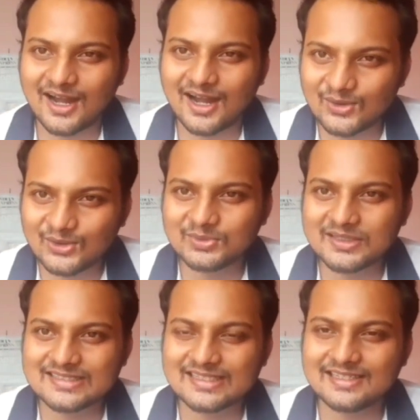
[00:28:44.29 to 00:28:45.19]
how do you
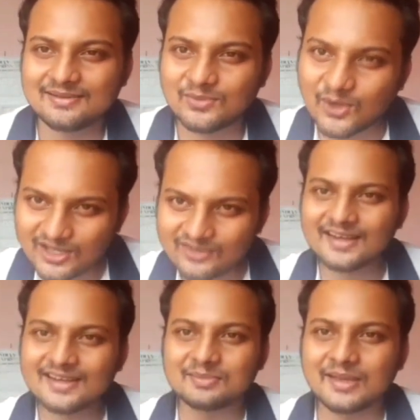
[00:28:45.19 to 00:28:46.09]
basically
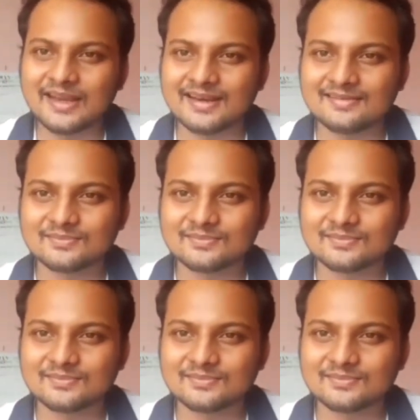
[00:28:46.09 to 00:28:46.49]
motivate the men?